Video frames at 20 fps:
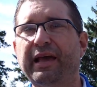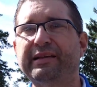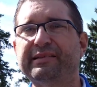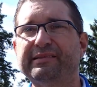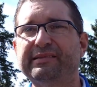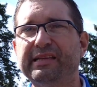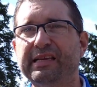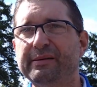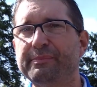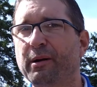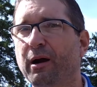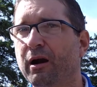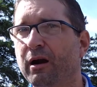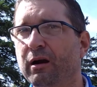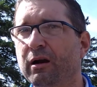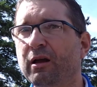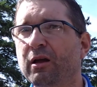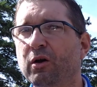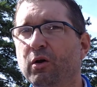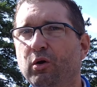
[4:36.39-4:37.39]
SD
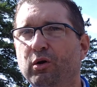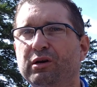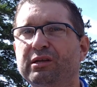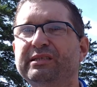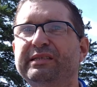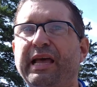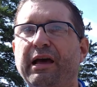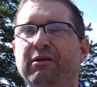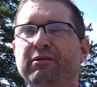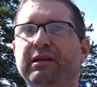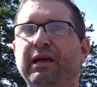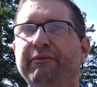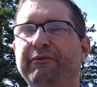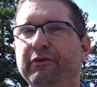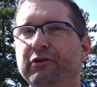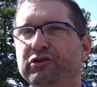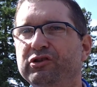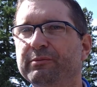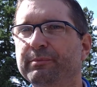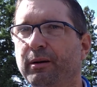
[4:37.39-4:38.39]
bar, or sound
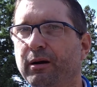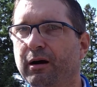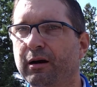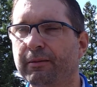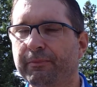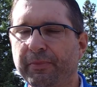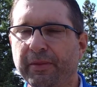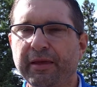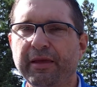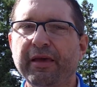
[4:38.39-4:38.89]
diffusion bar.